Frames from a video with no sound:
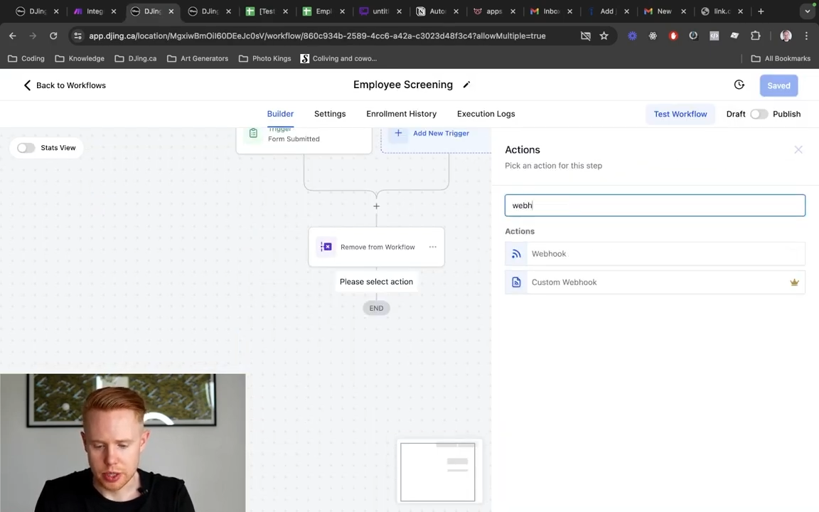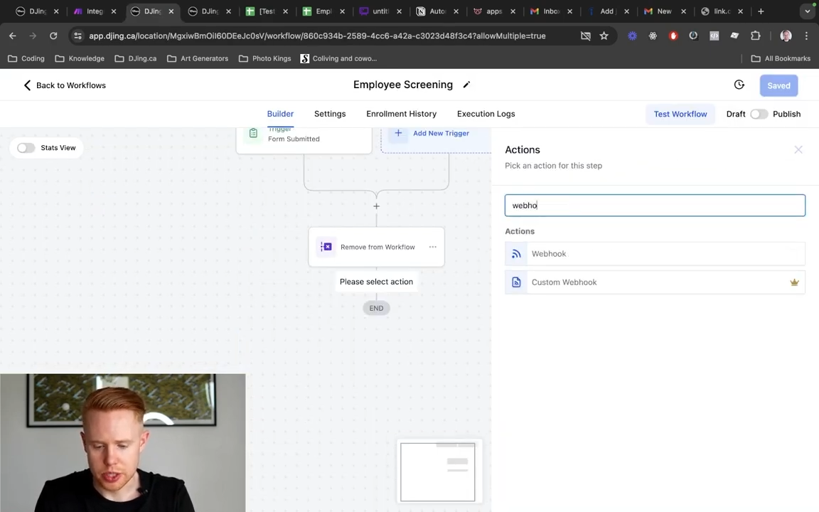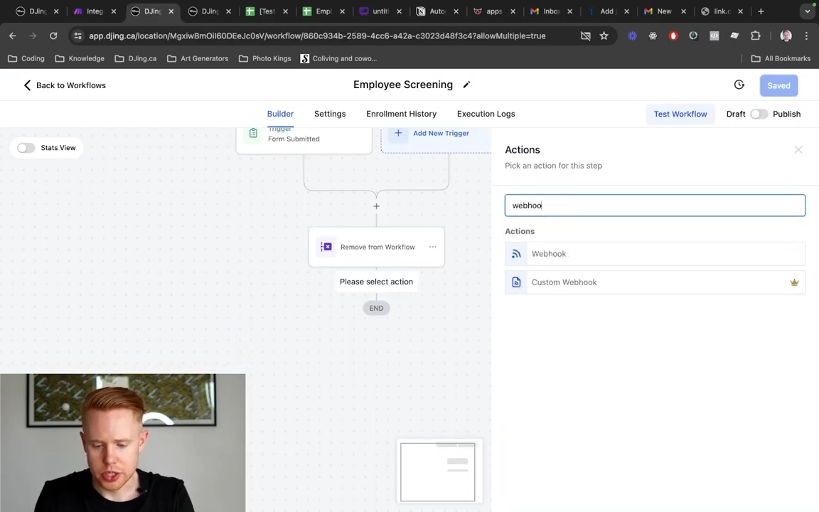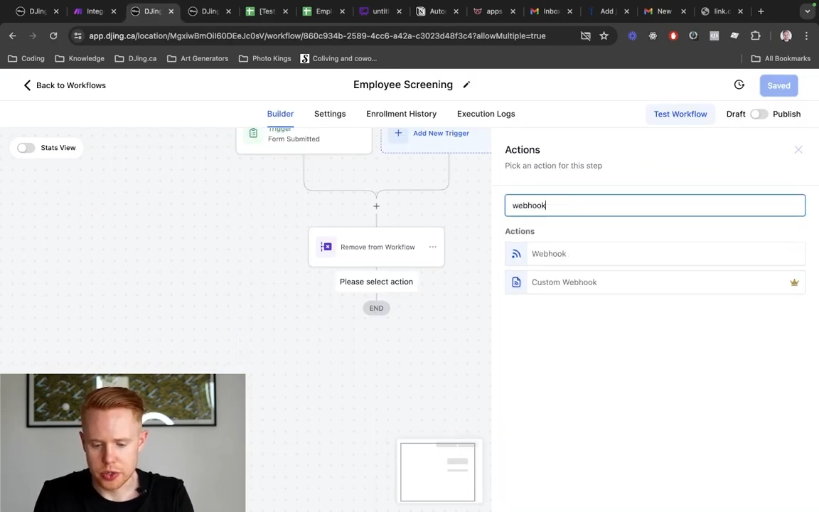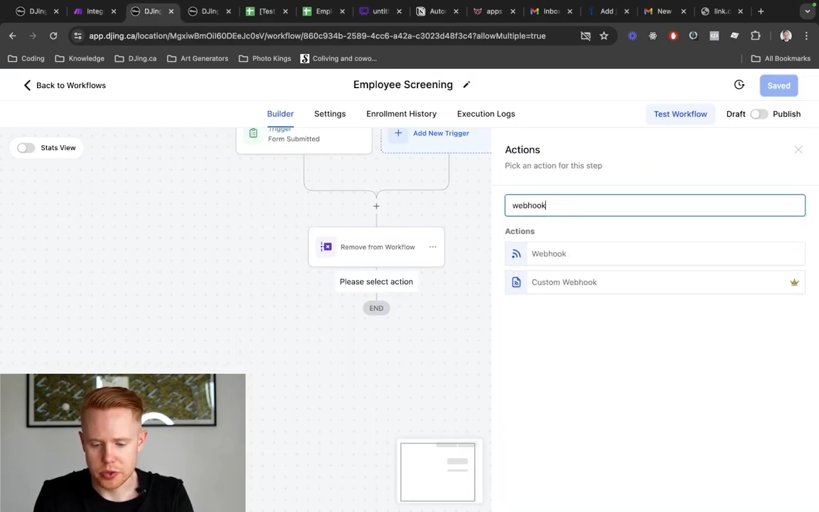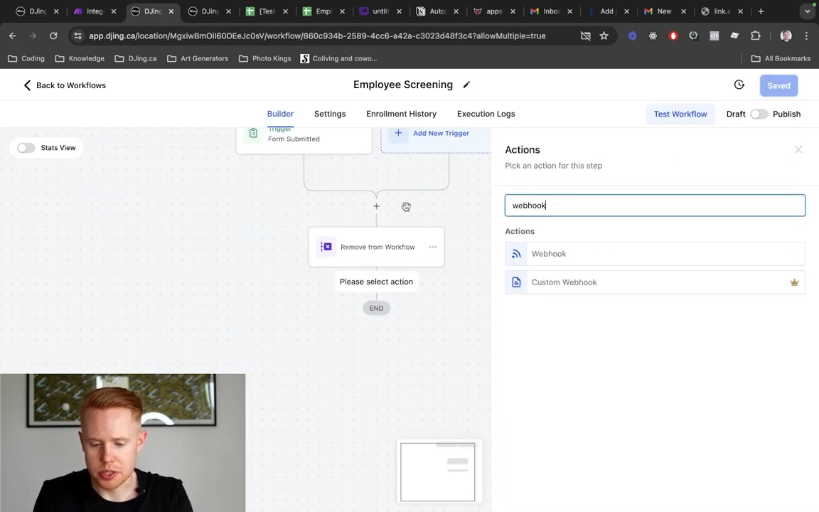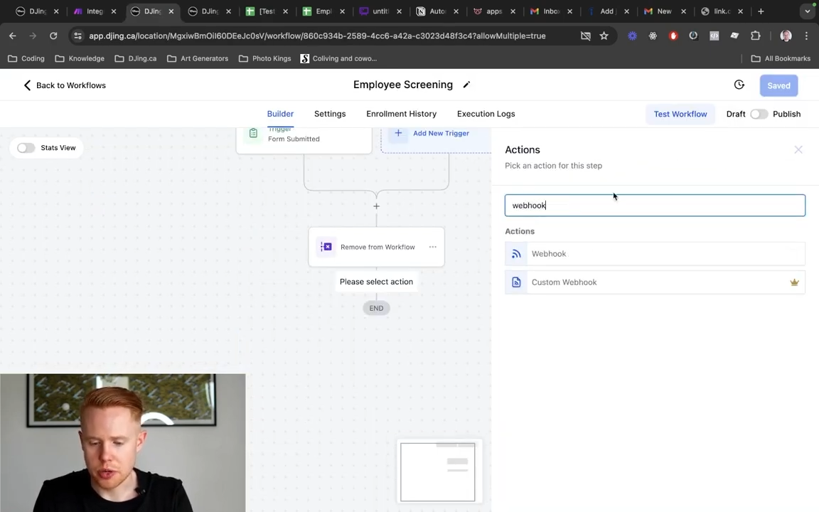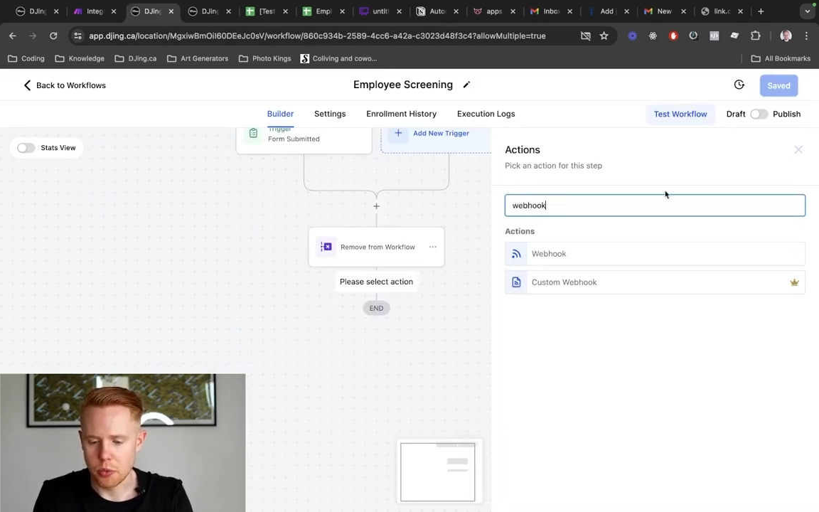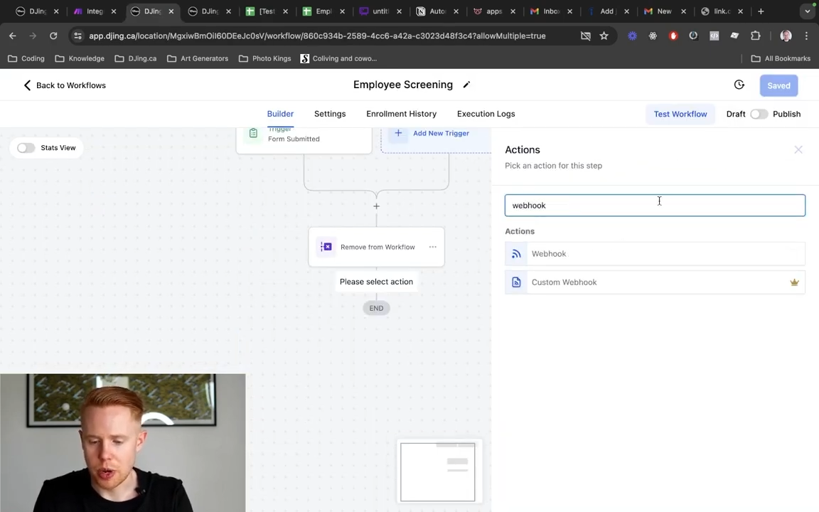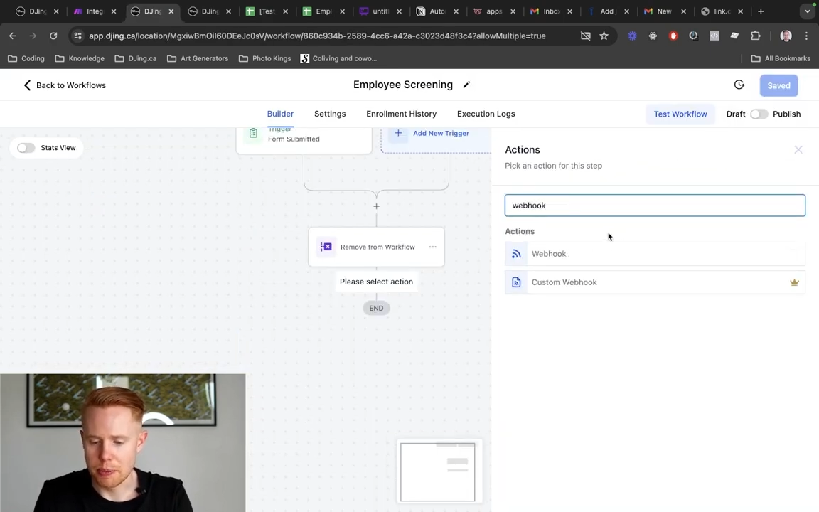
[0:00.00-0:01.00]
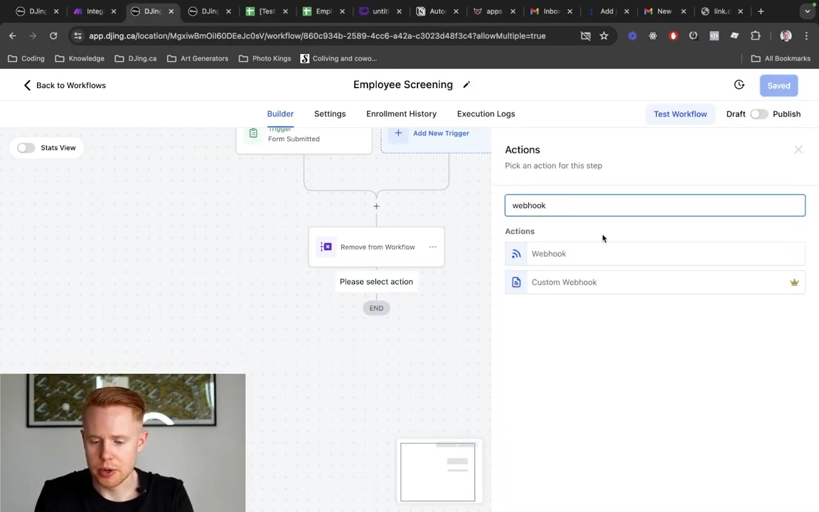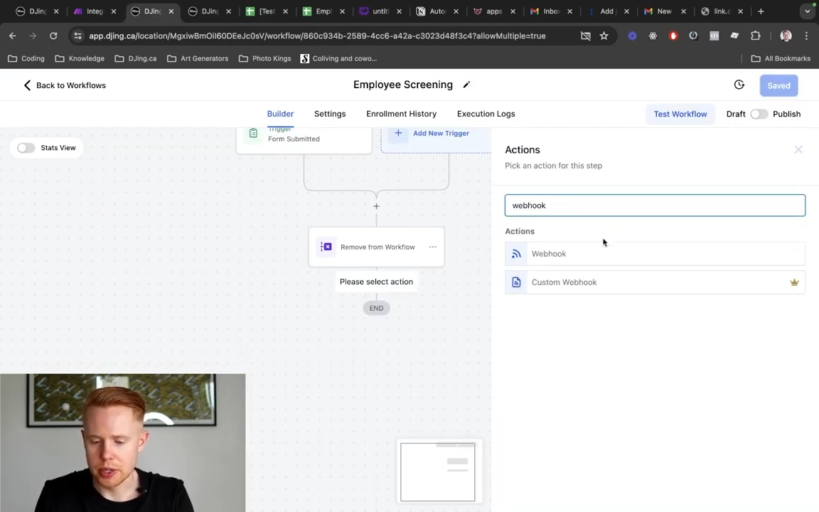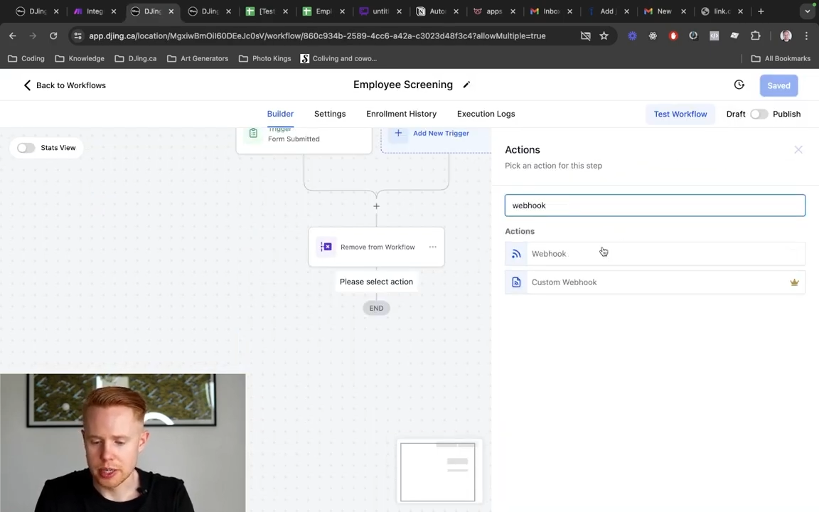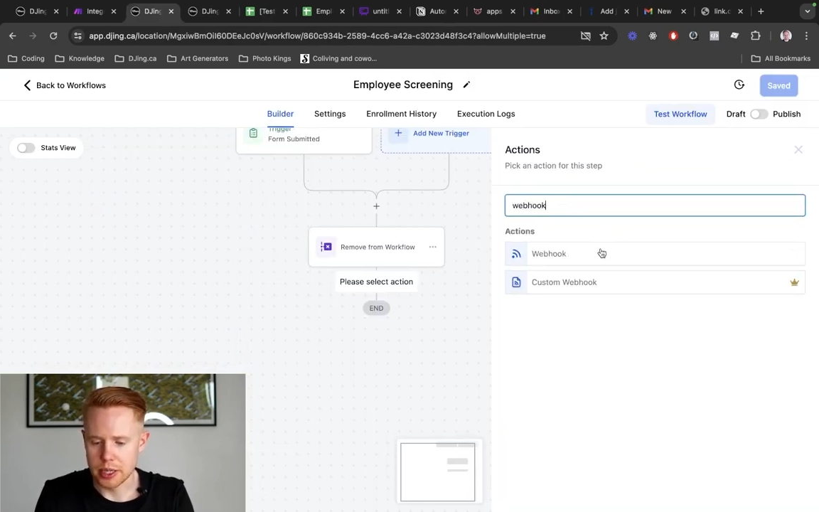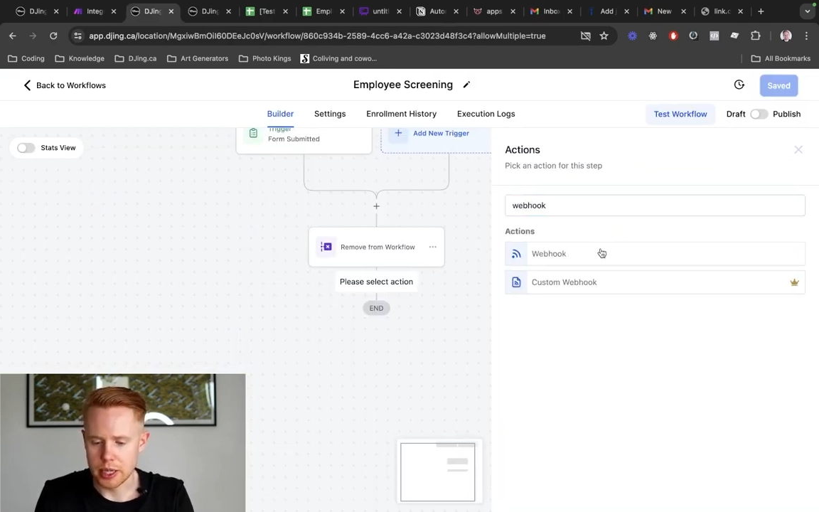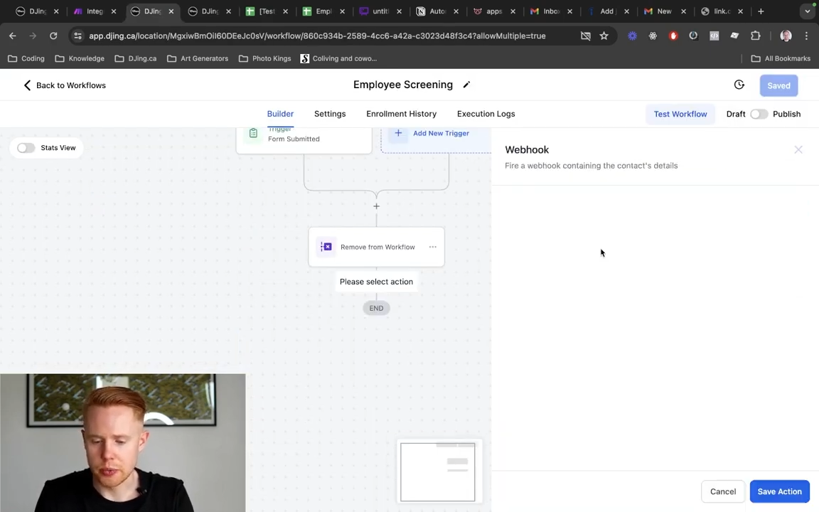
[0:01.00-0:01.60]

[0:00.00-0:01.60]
gonna choose webhook,